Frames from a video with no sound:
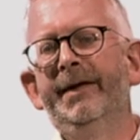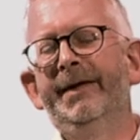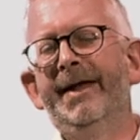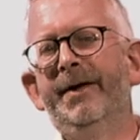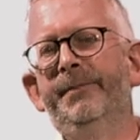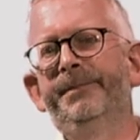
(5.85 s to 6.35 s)

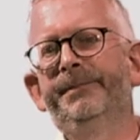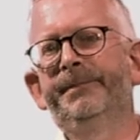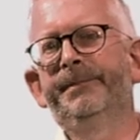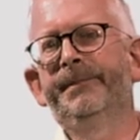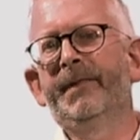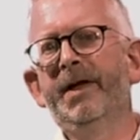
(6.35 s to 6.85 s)
Now,
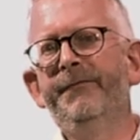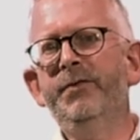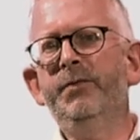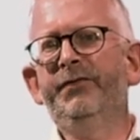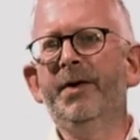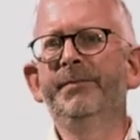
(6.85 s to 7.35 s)
if
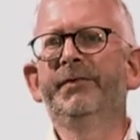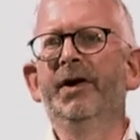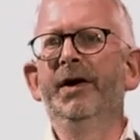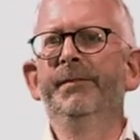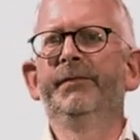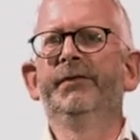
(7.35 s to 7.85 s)
you
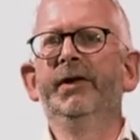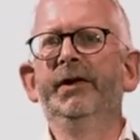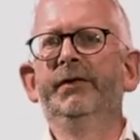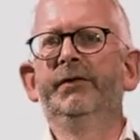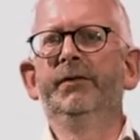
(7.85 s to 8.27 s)
sometimes need